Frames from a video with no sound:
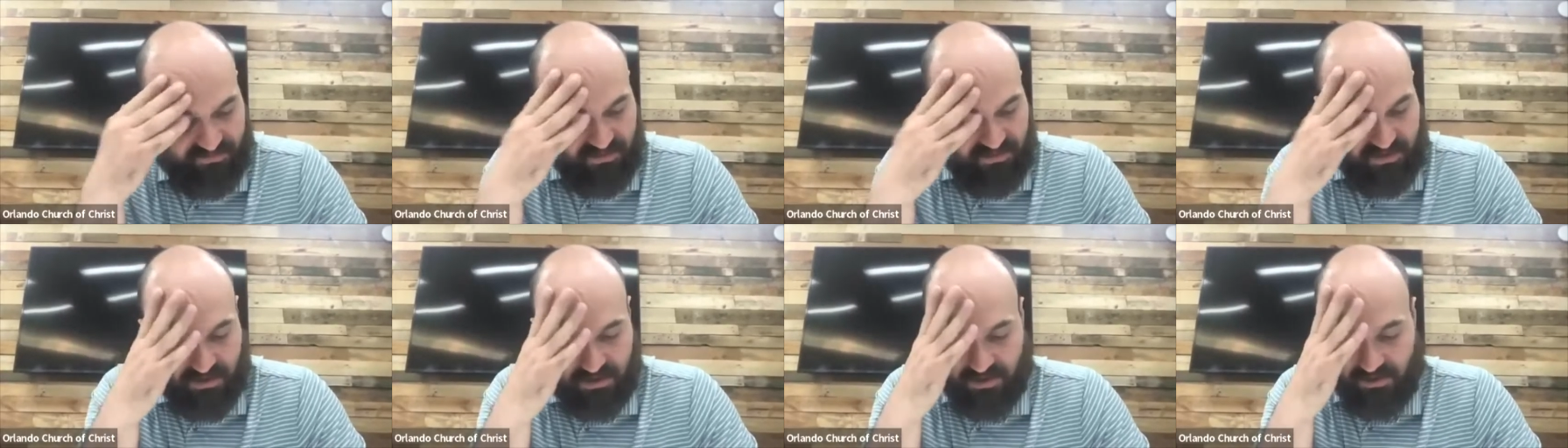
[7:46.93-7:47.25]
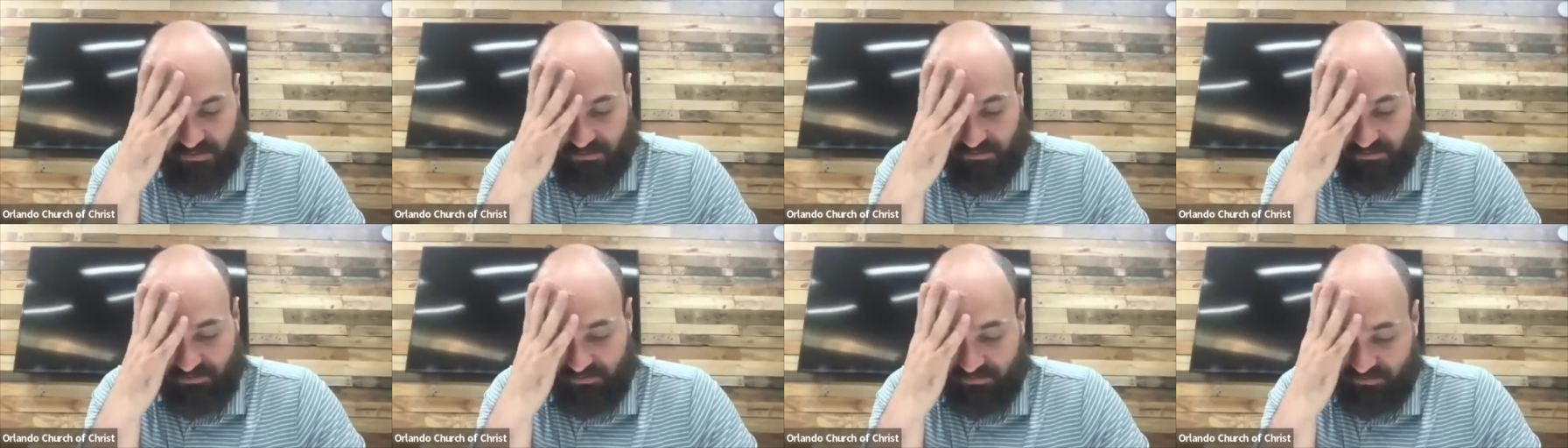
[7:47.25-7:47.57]

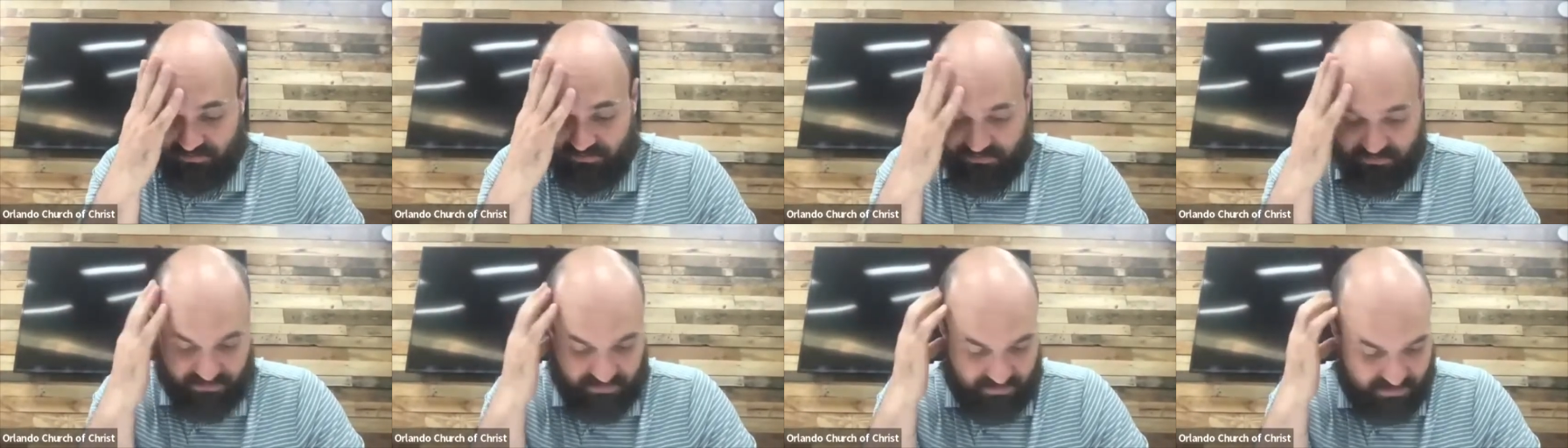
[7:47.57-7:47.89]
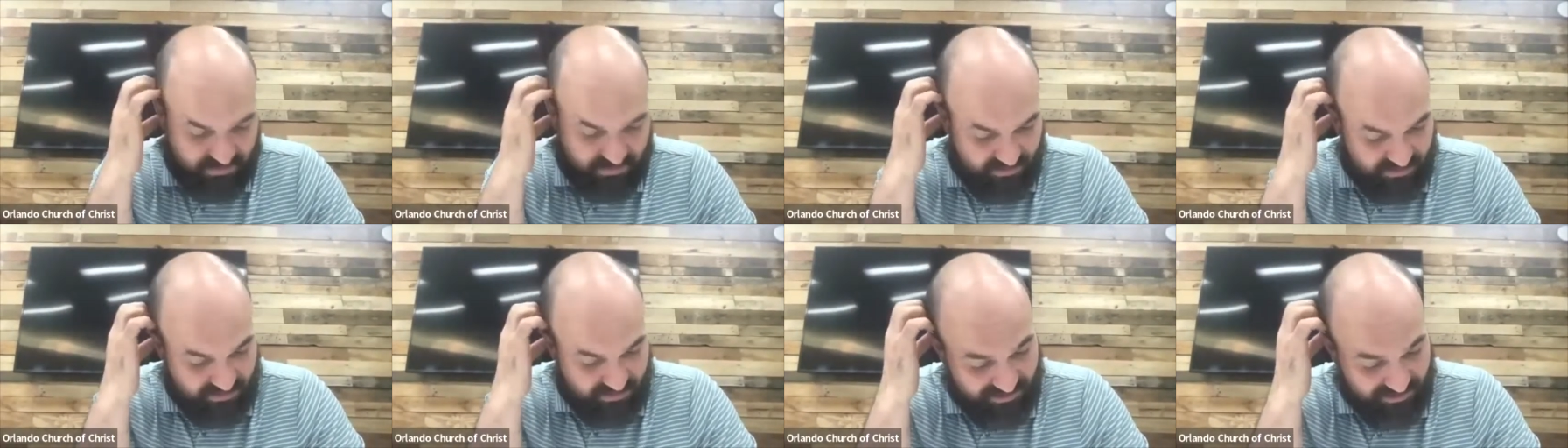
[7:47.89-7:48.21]
Um,
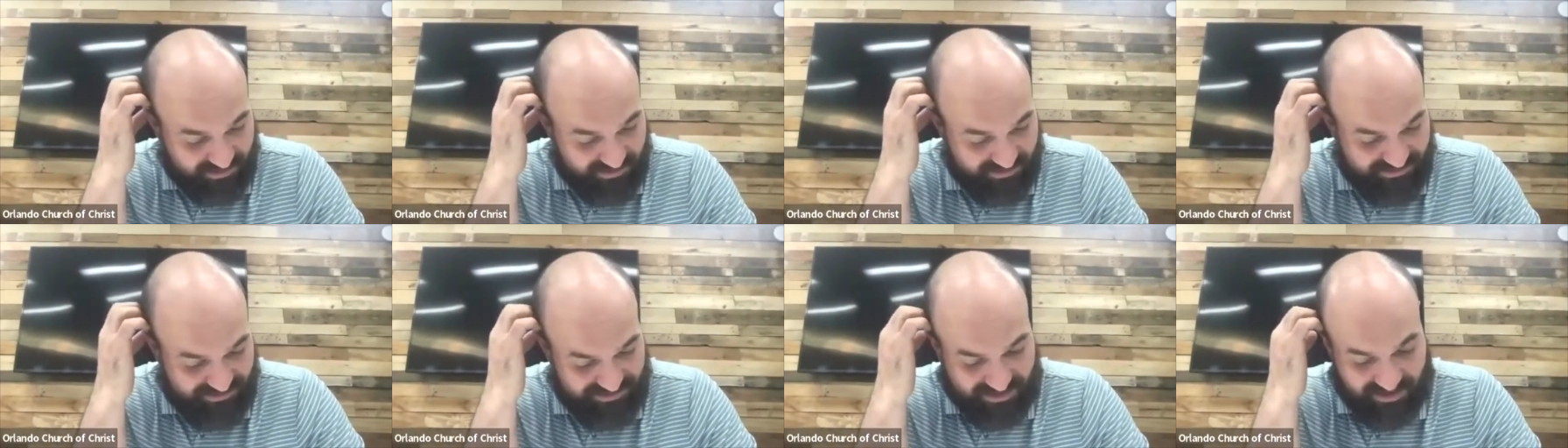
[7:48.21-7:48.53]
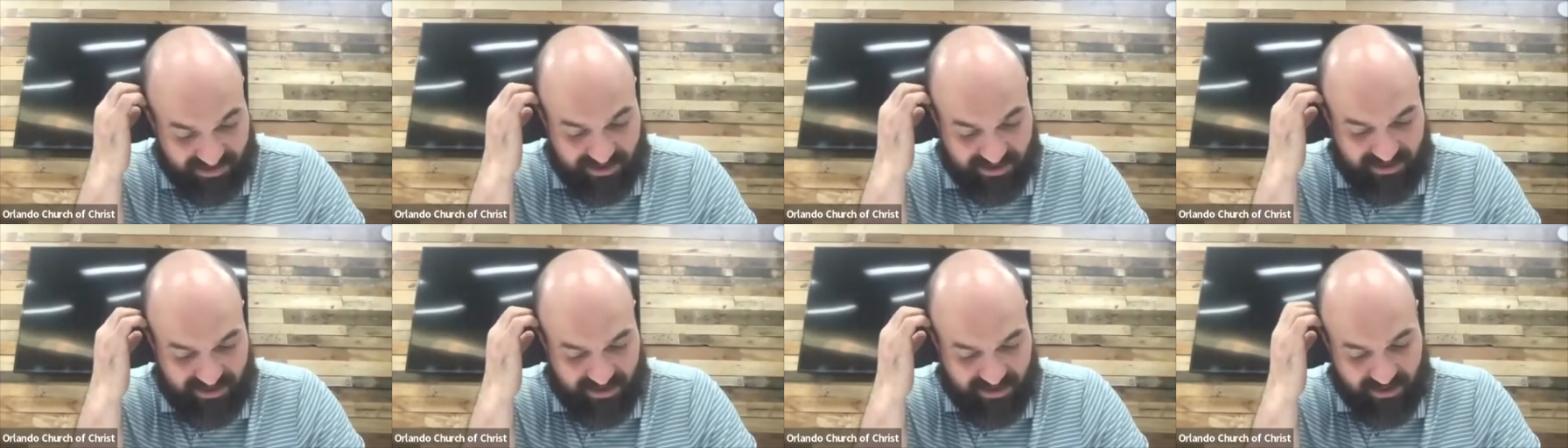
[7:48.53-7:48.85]

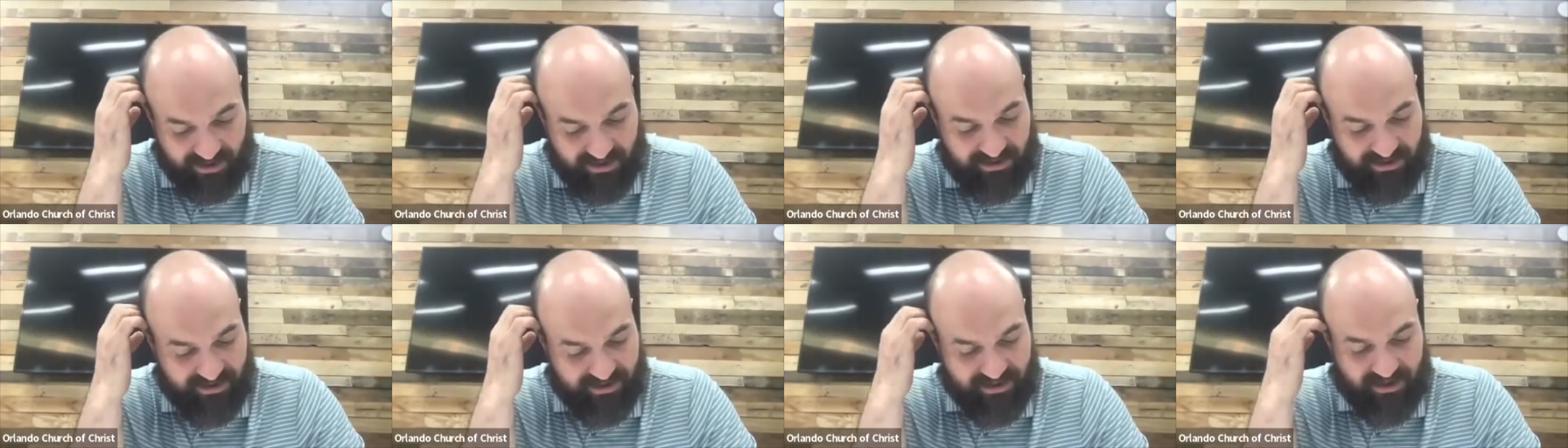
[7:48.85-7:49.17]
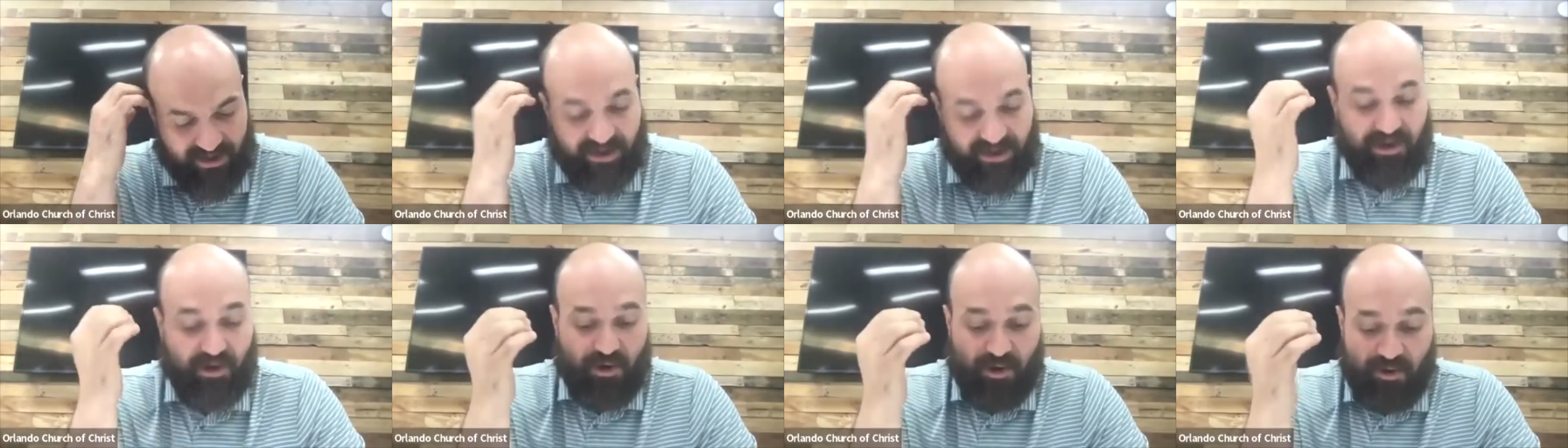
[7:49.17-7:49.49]
I, I,
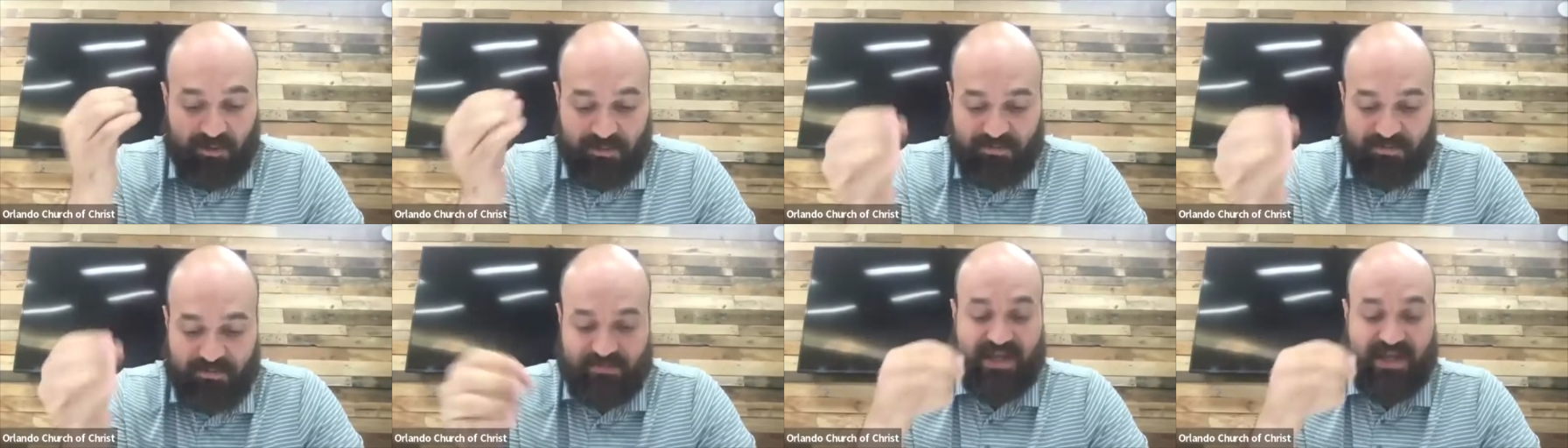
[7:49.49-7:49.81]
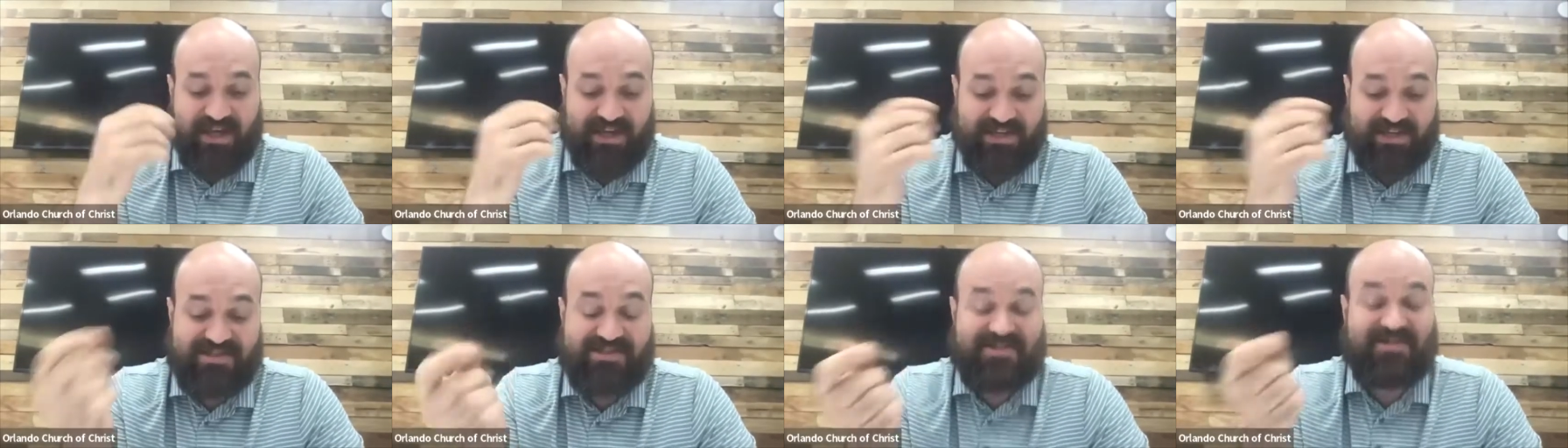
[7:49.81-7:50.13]
I hope
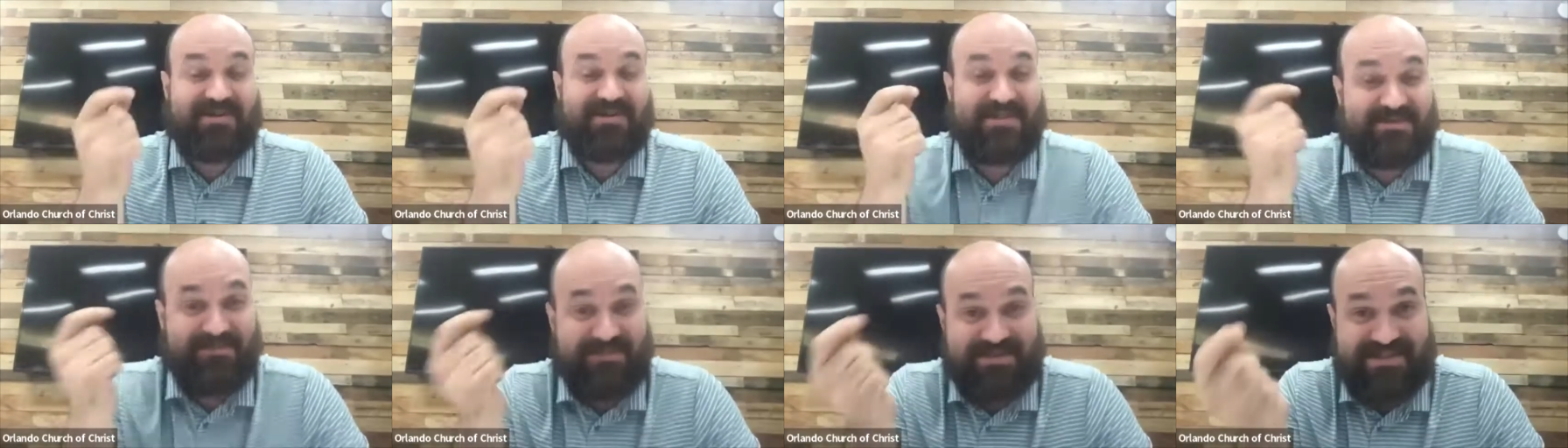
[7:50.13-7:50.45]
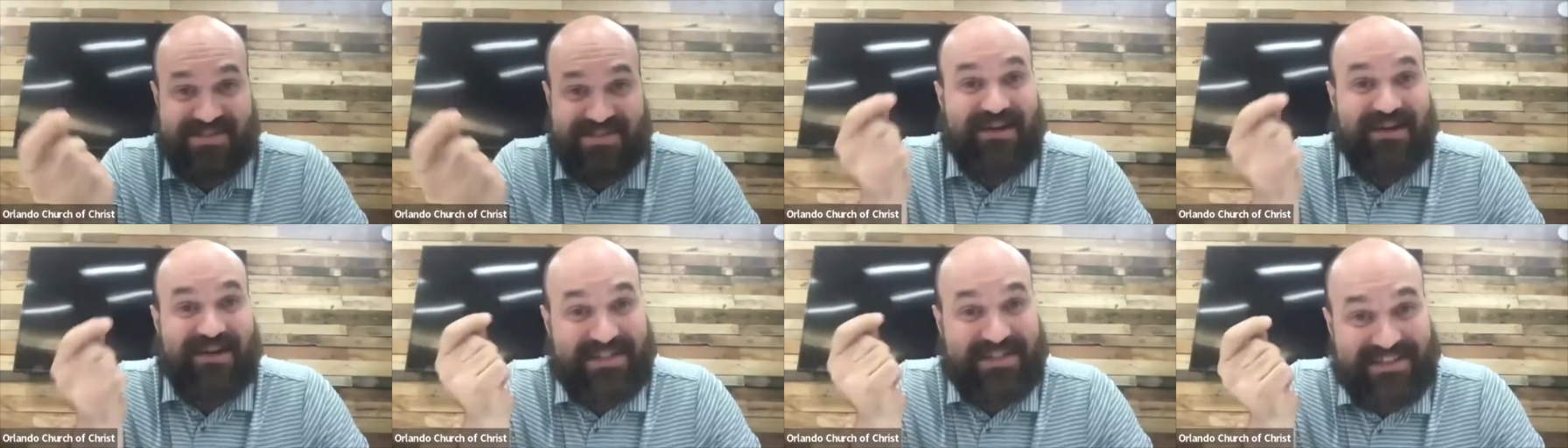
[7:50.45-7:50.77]
the answer is a
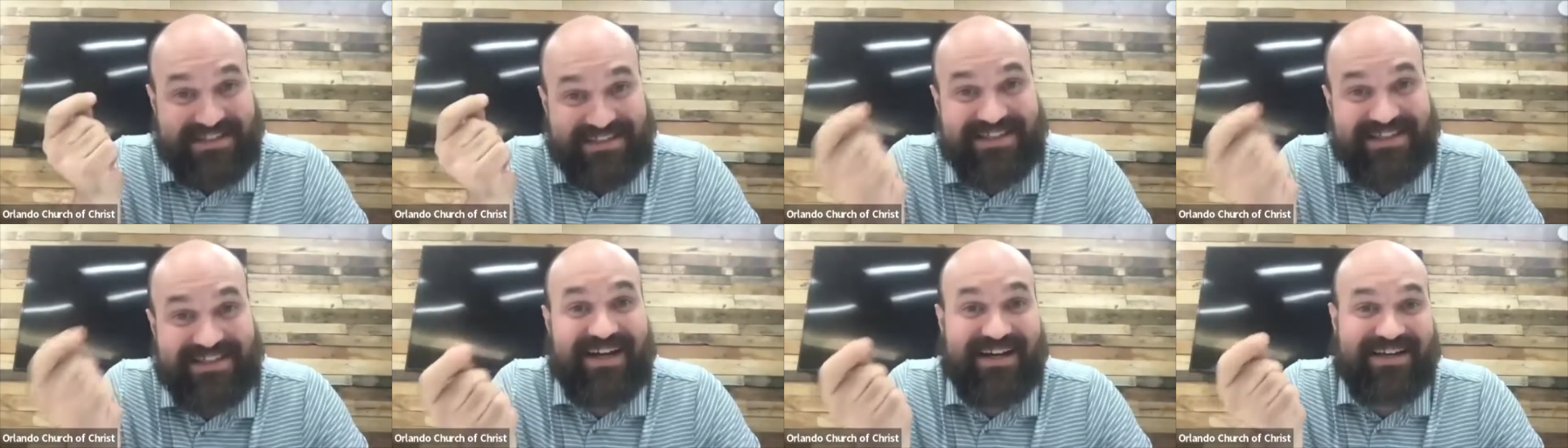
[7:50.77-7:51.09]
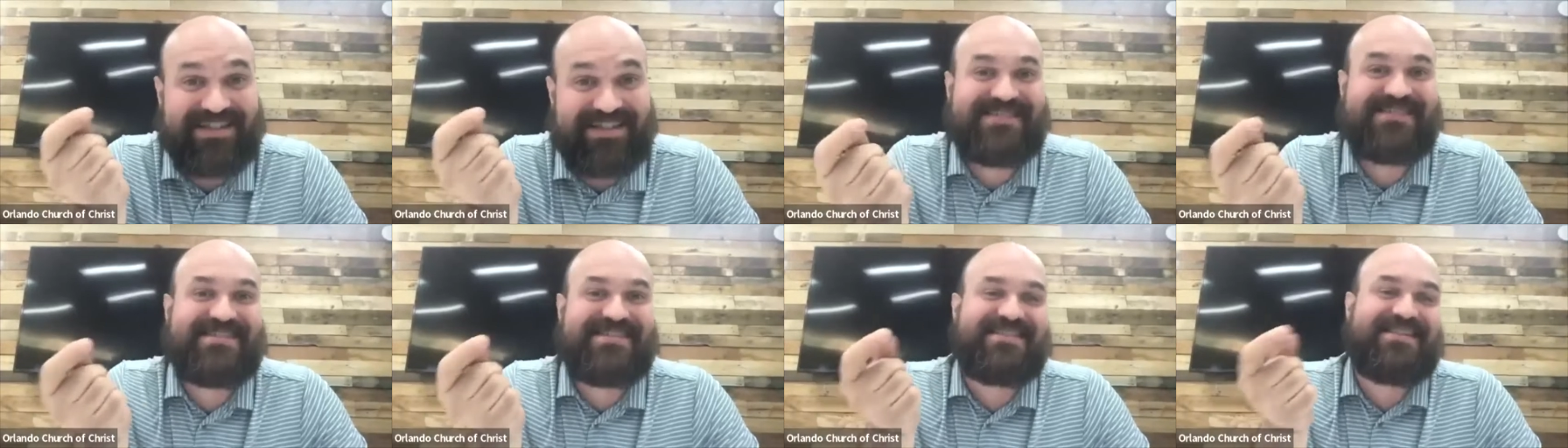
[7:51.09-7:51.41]
resounding
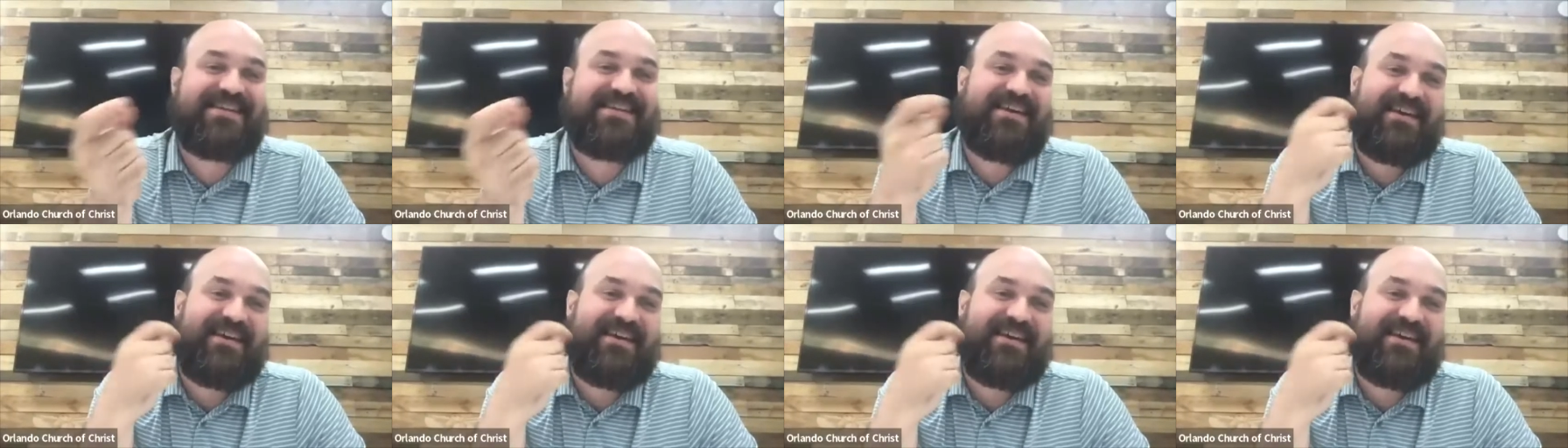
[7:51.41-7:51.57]
yes.